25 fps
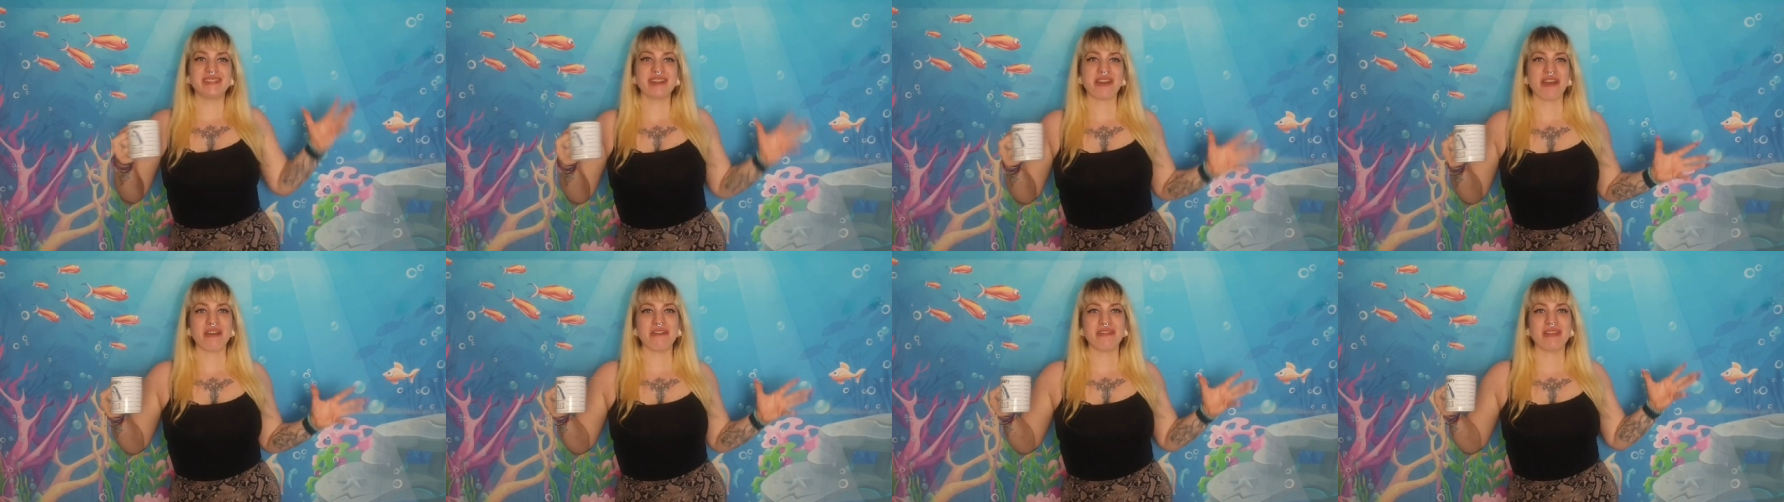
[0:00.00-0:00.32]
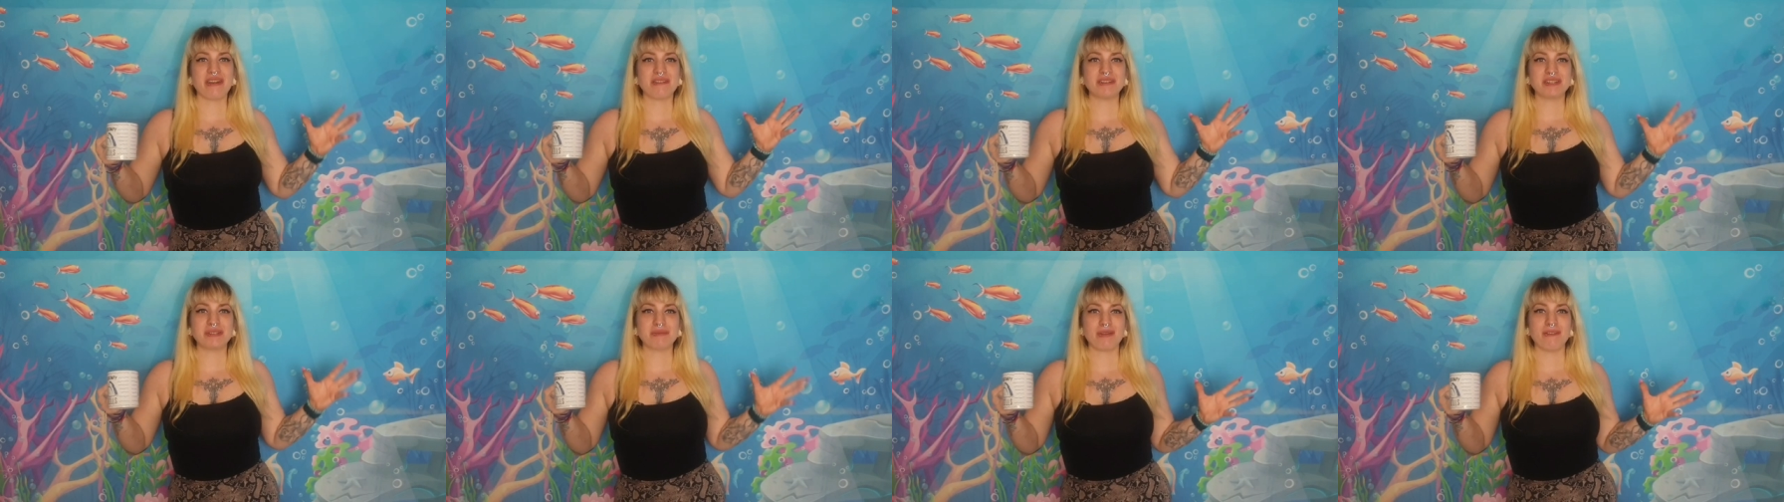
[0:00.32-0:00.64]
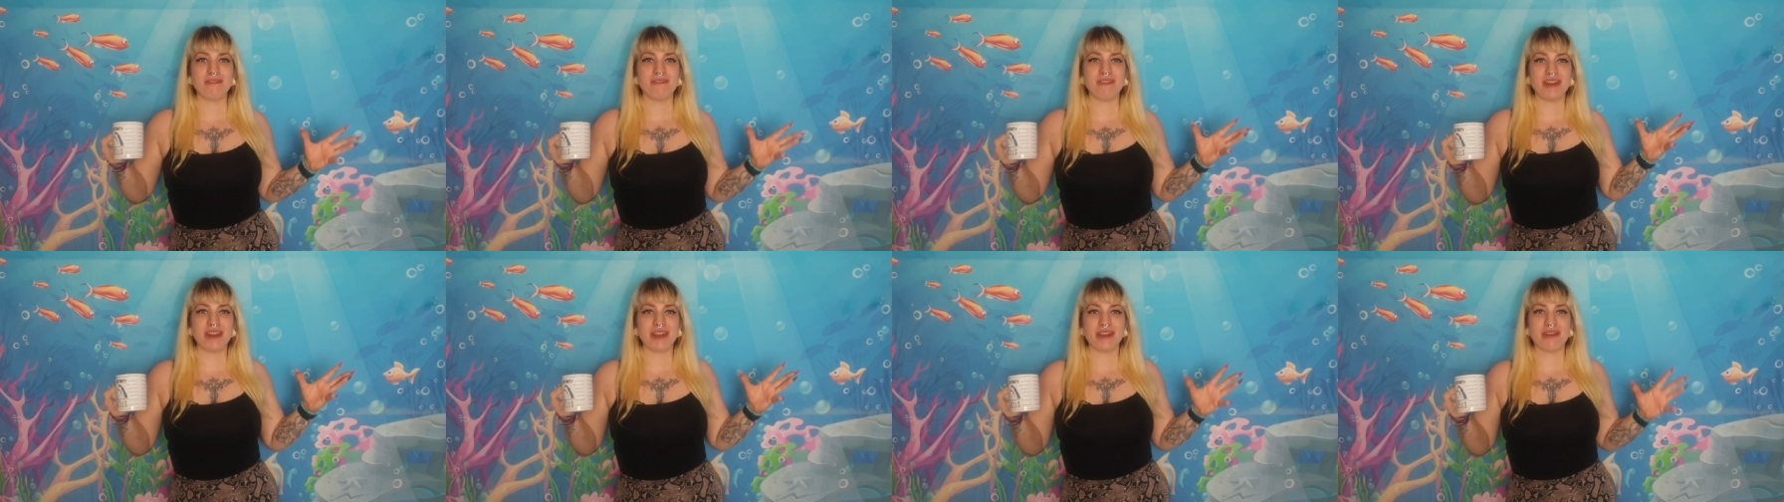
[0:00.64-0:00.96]
So that was
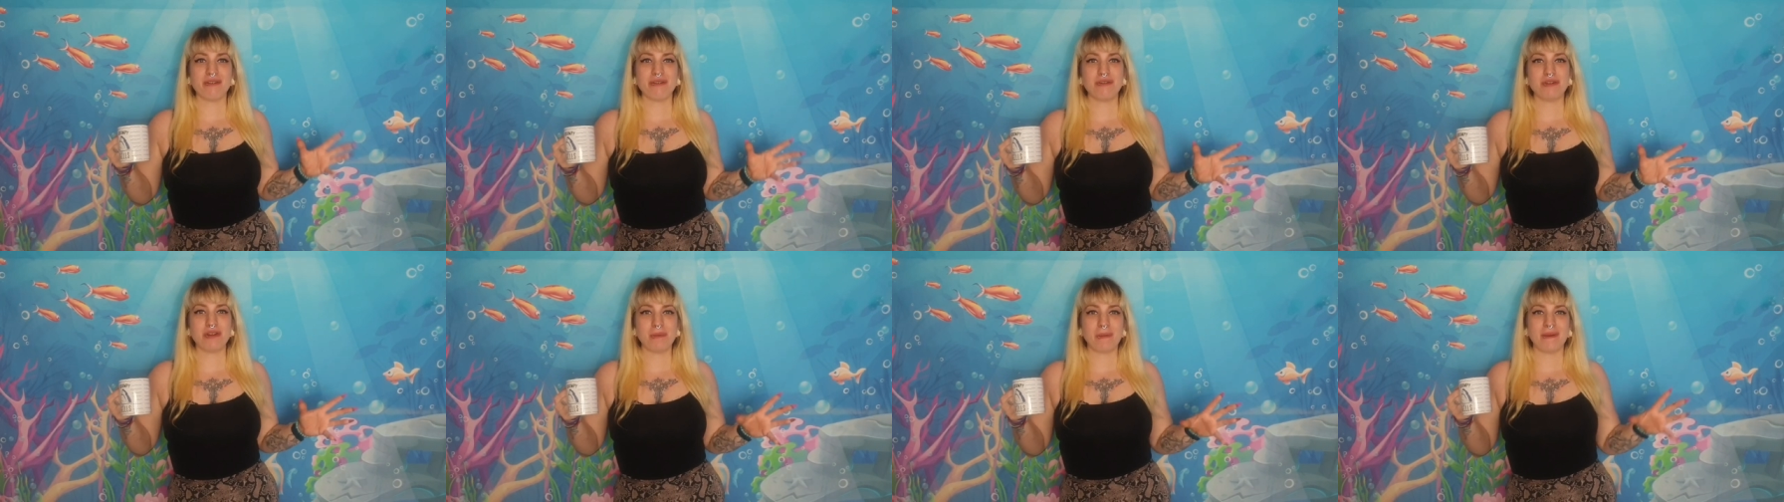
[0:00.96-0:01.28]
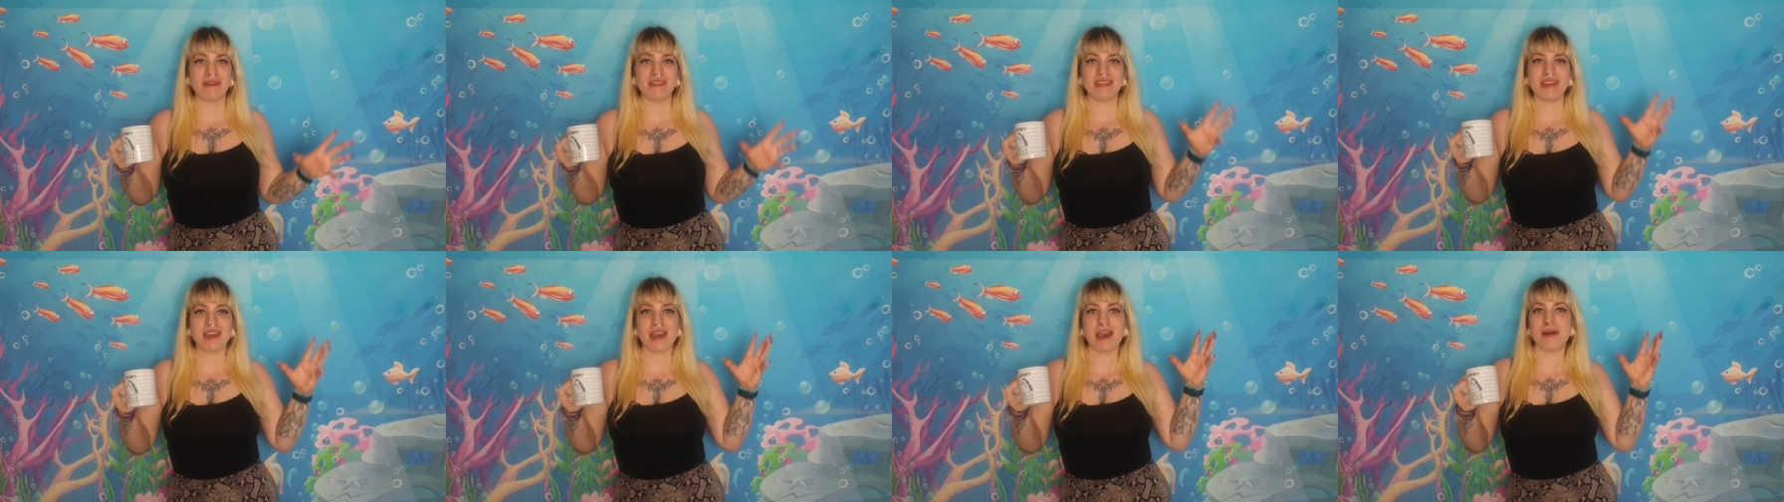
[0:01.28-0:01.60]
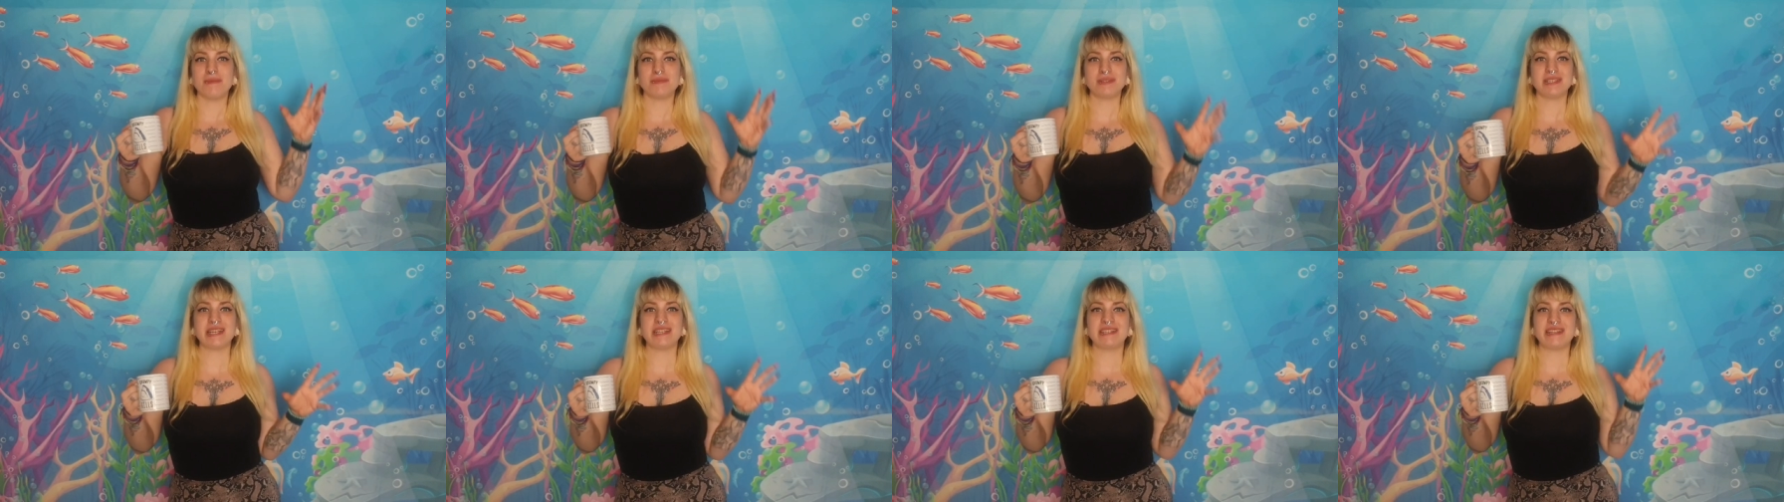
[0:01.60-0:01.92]
my video all about the
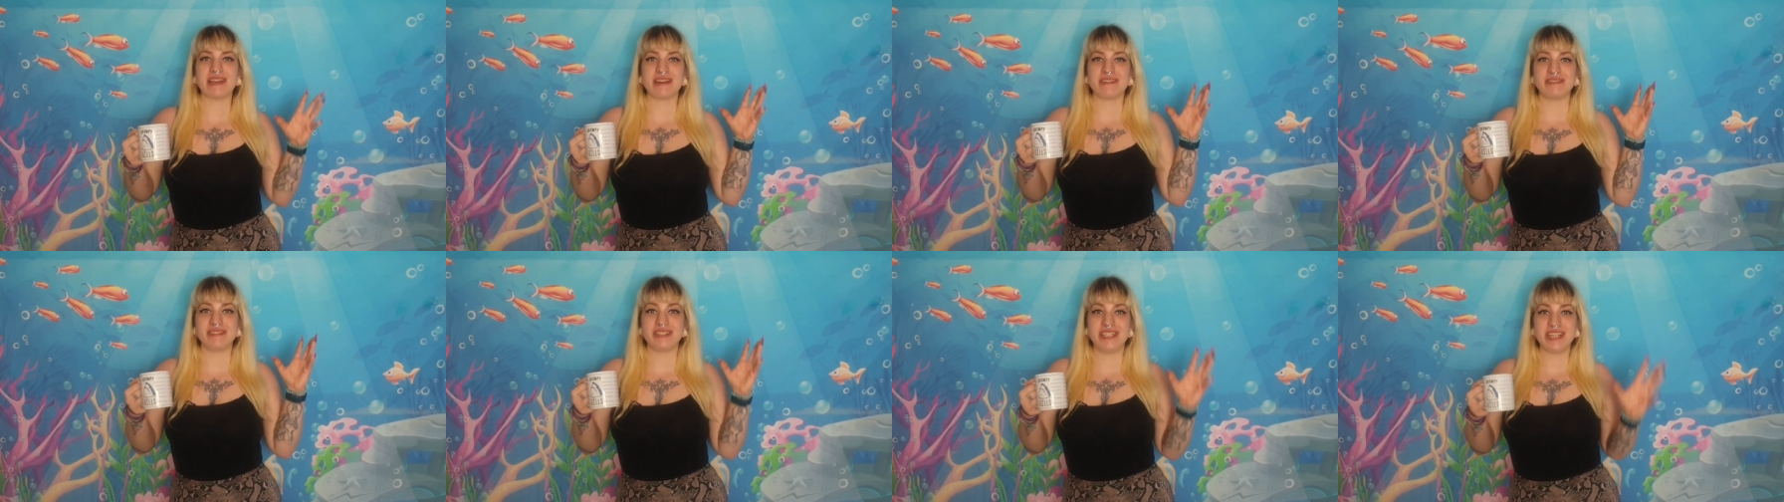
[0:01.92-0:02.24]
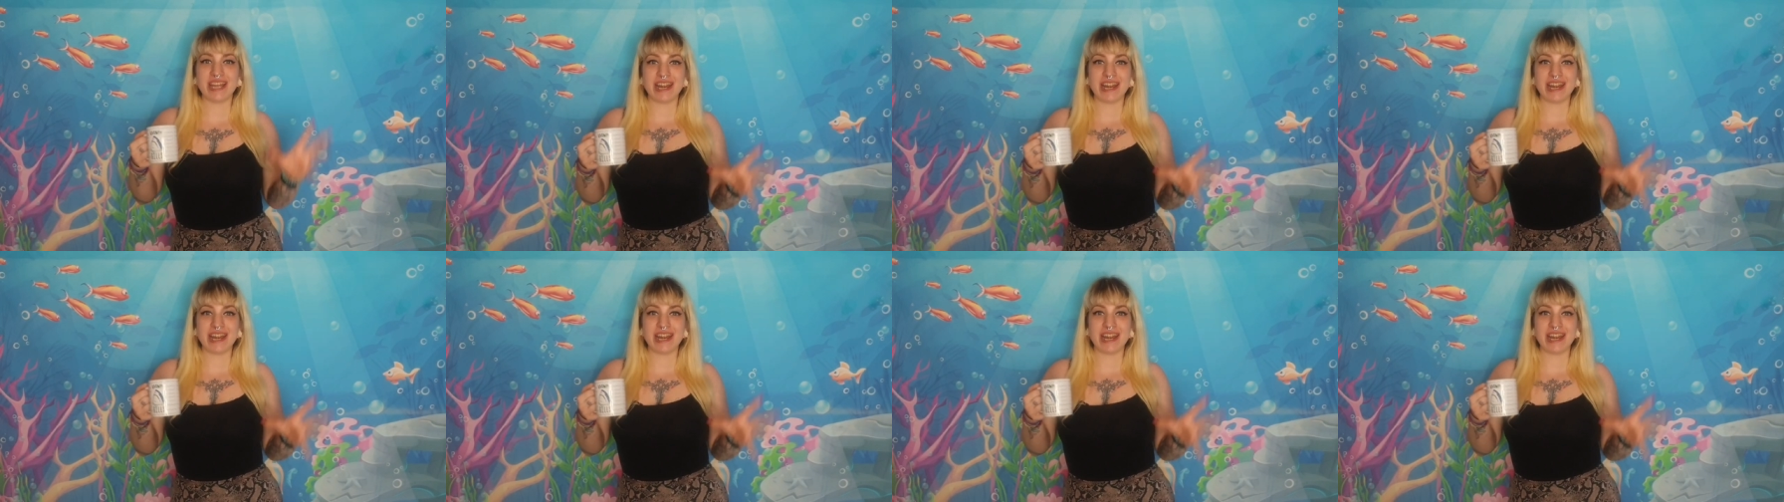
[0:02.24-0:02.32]
upside down